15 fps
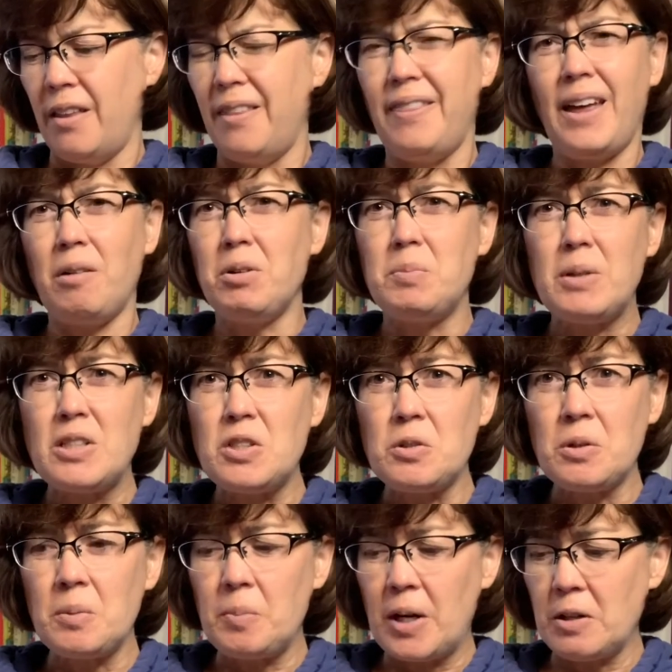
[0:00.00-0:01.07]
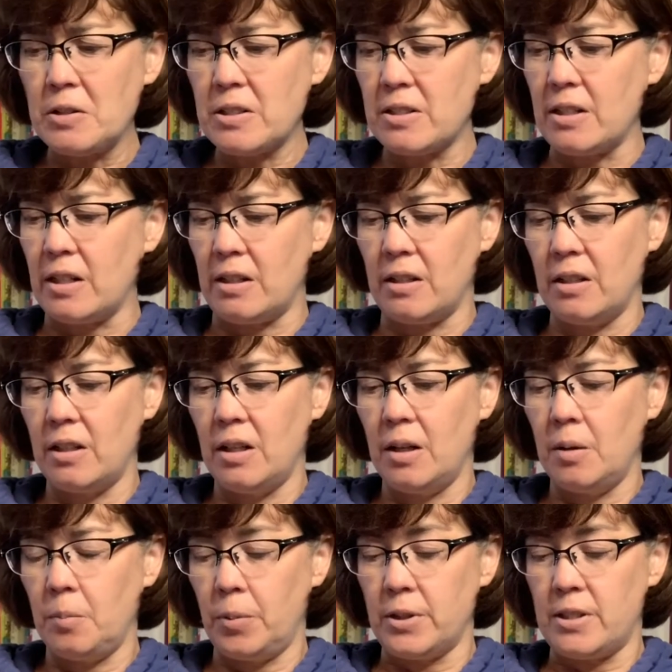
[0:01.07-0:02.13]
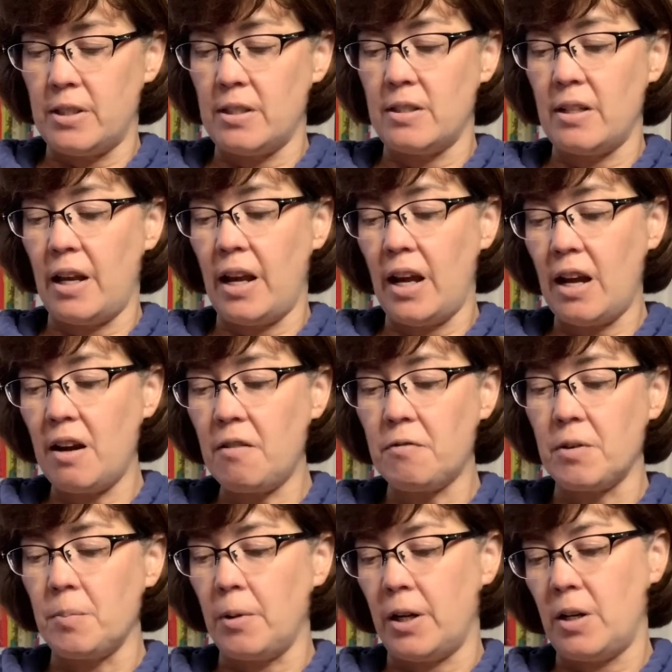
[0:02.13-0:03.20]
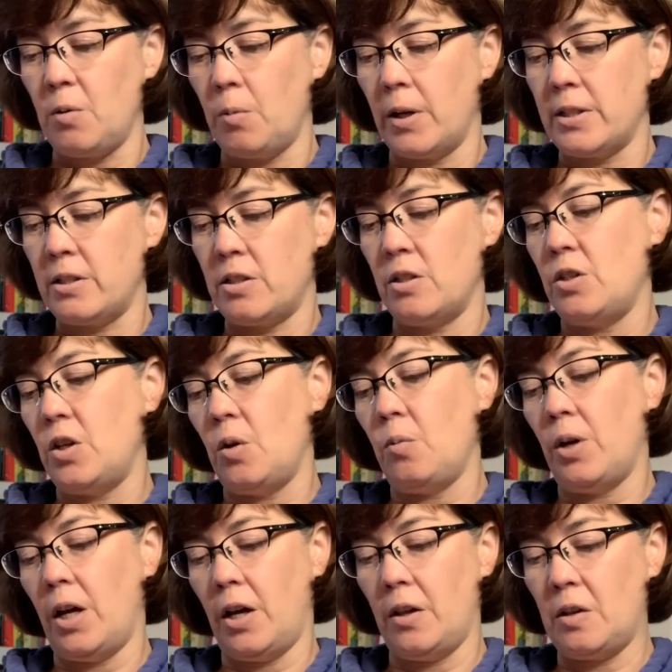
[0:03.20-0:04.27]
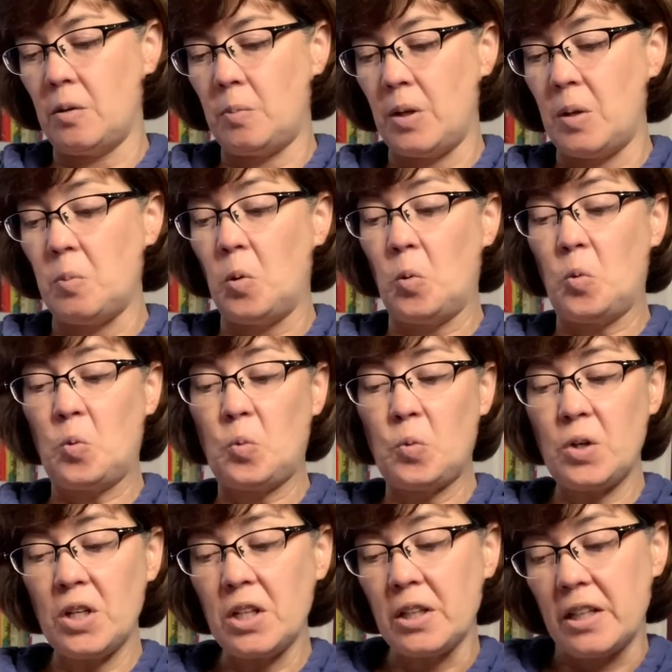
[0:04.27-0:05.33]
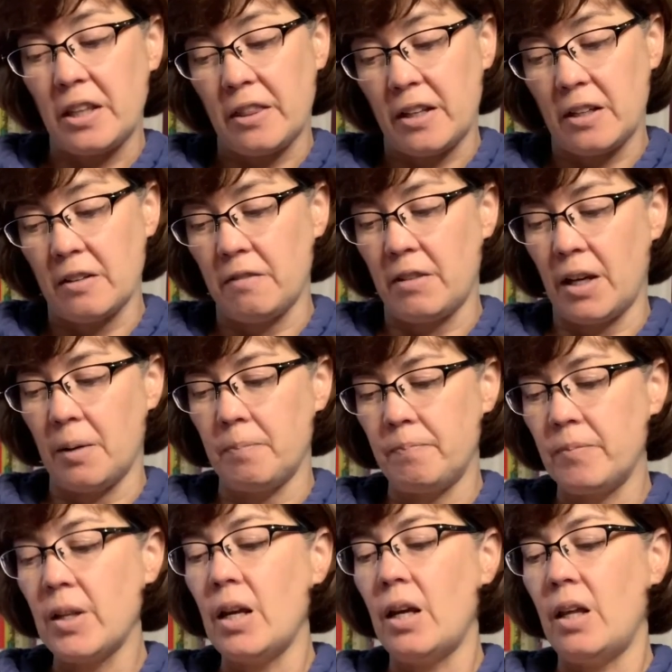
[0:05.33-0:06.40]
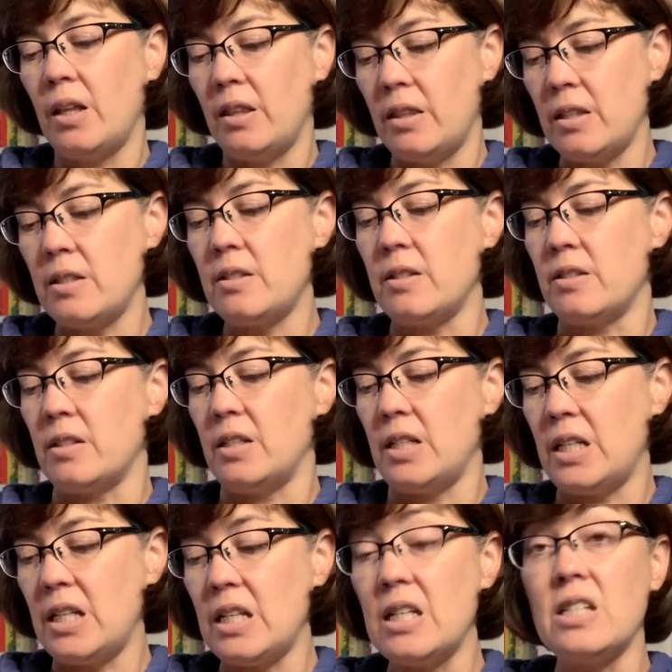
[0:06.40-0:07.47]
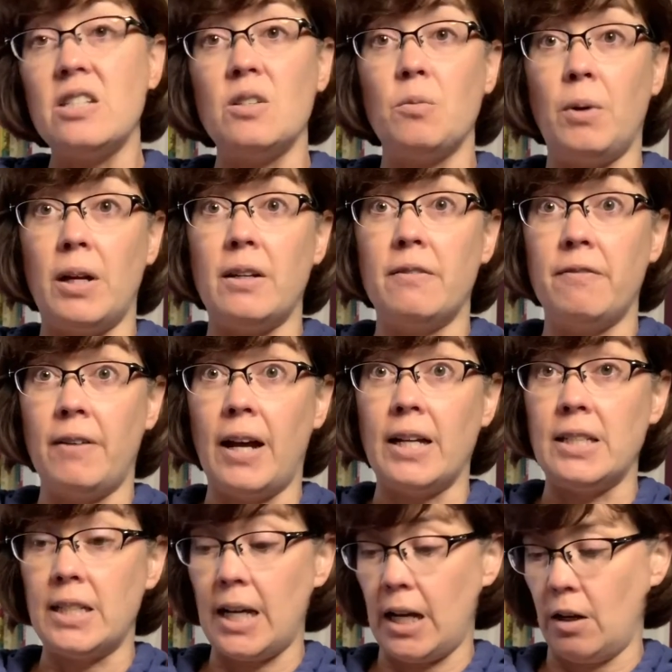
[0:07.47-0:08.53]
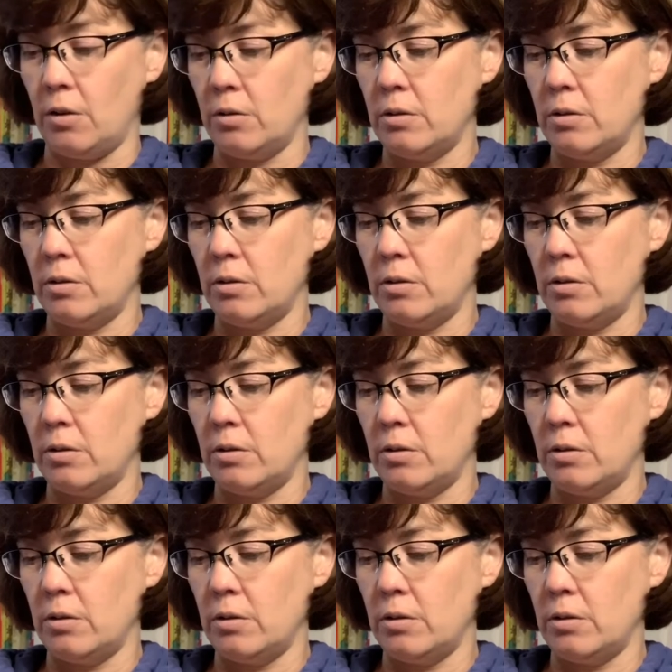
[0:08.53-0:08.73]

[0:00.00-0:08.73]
That would be too embarrassing. But since everybody wants to know what other people really think of them, this is an easy way to find out.